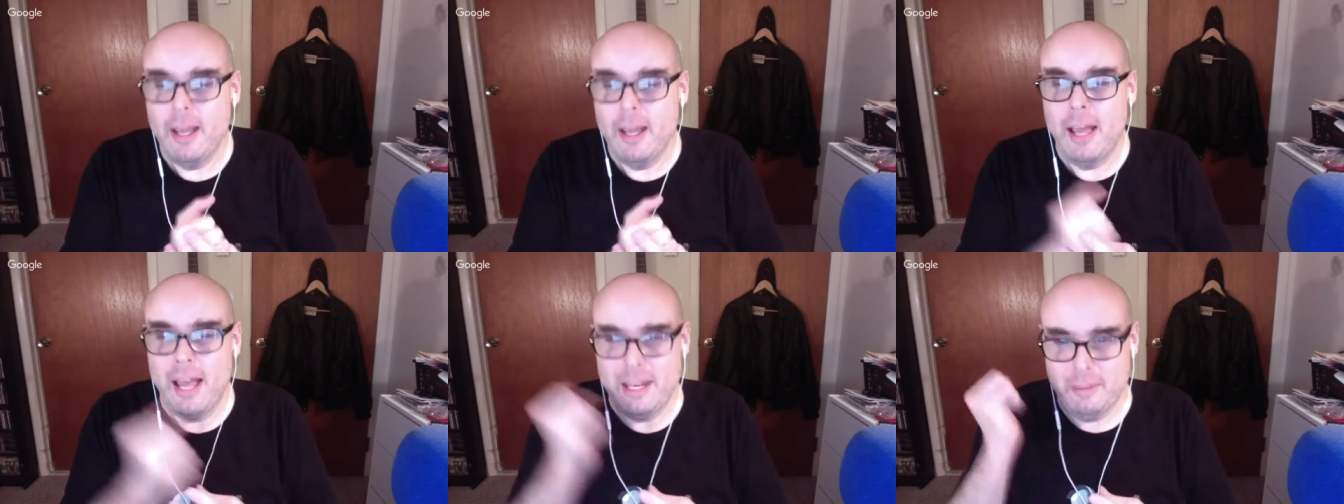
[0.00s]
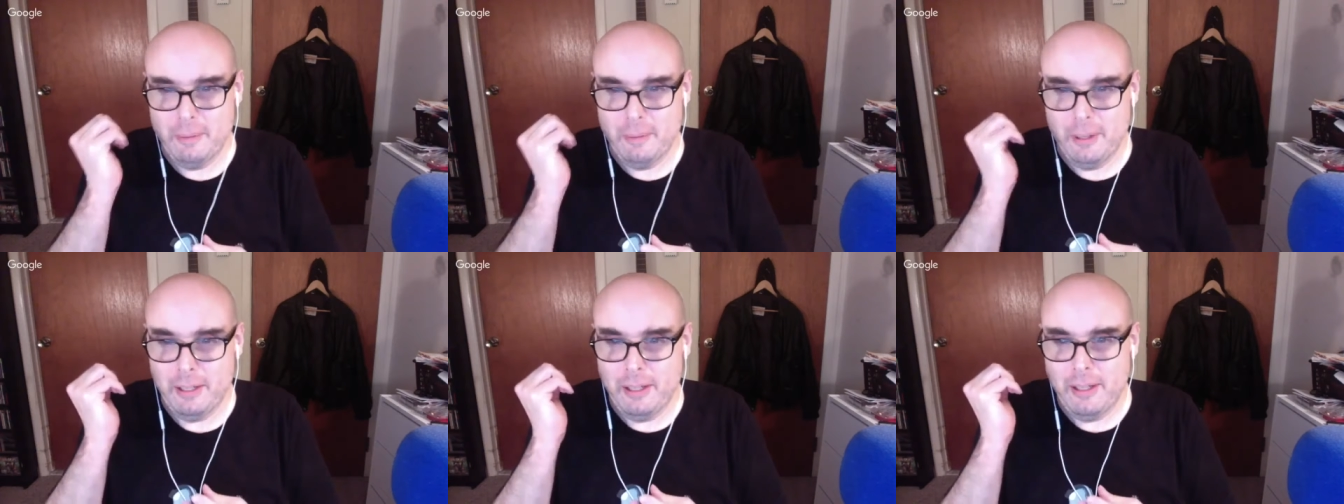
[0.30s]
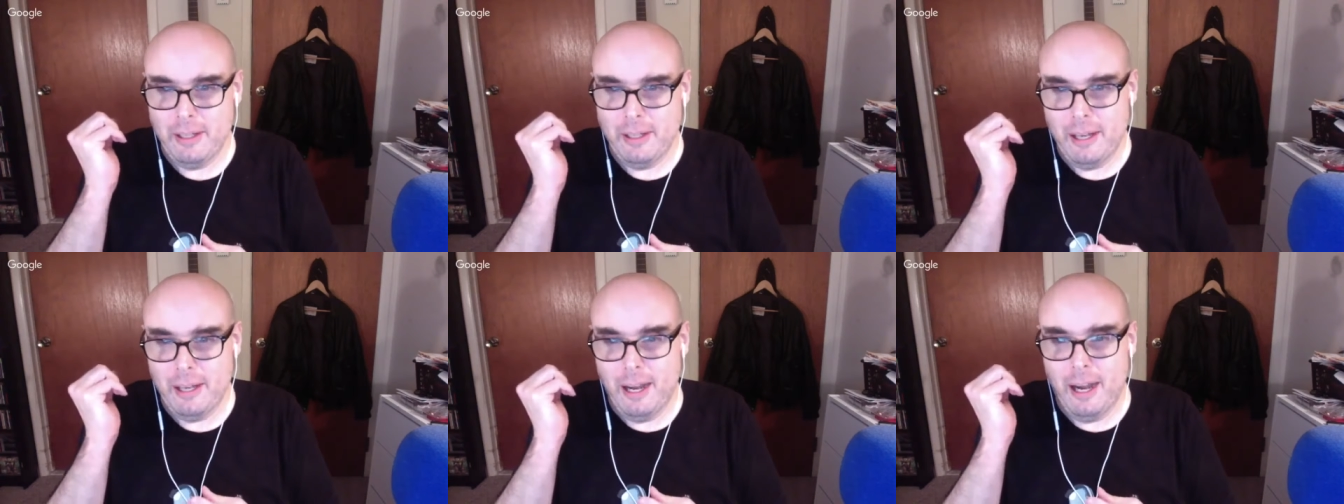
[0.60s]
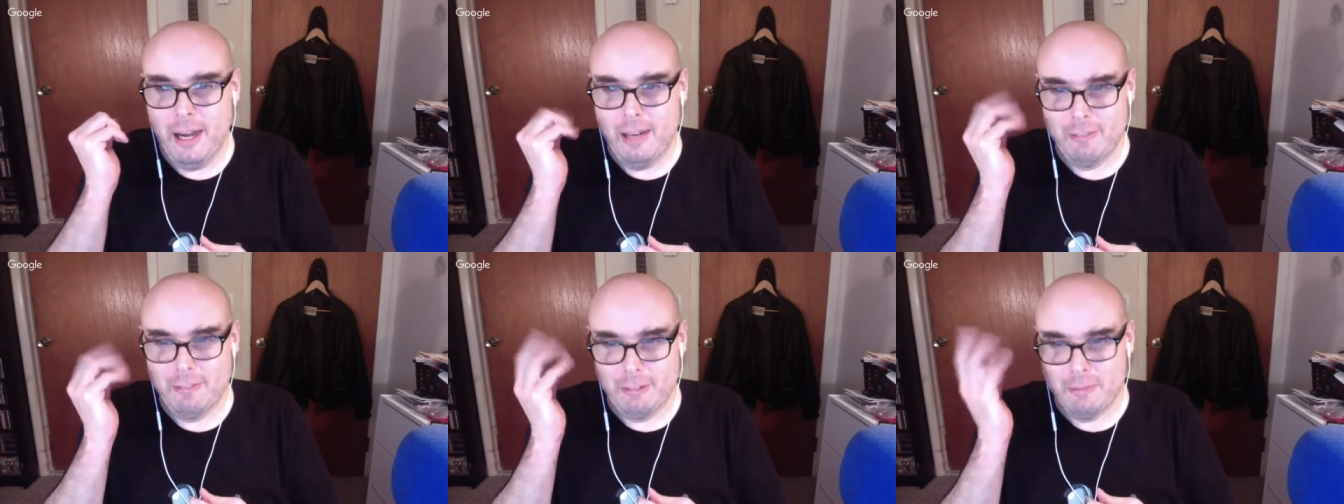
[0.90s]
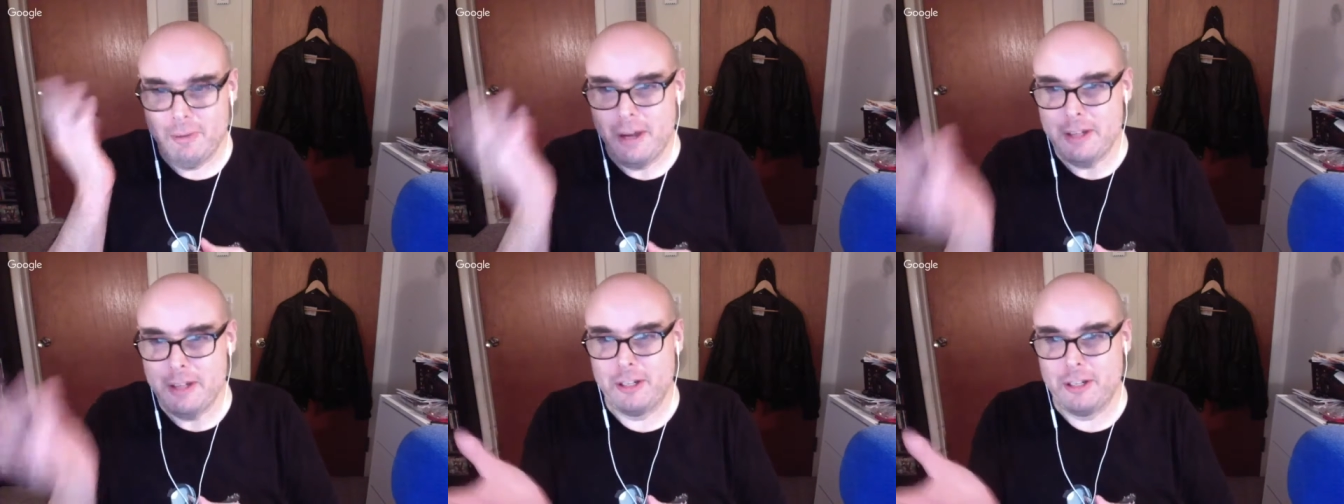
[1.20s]
Anyway,
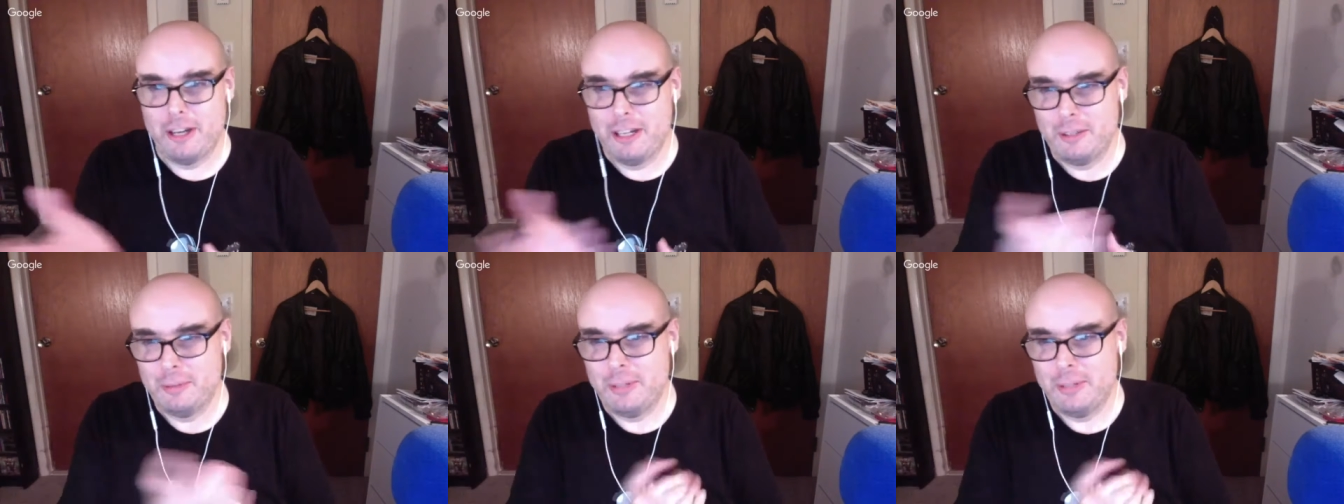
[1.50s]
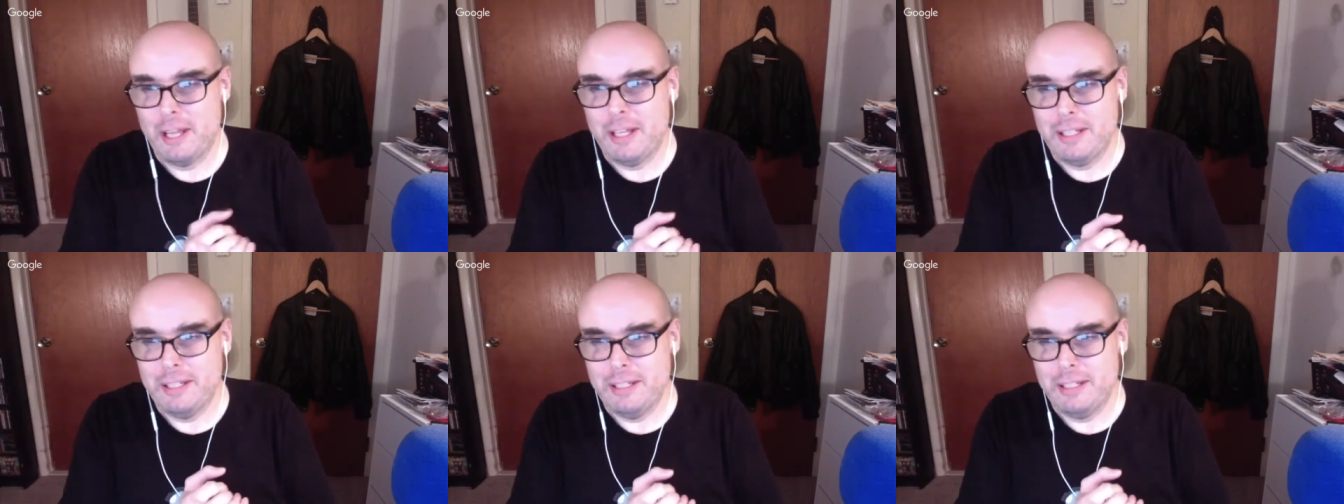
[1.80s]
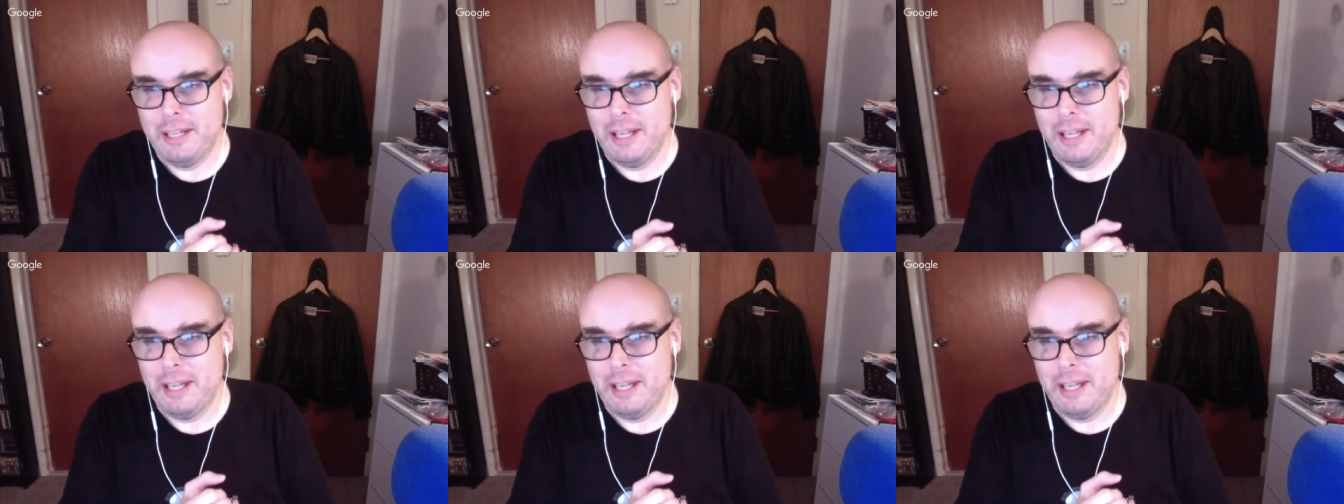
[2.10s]
reminder, I don't edit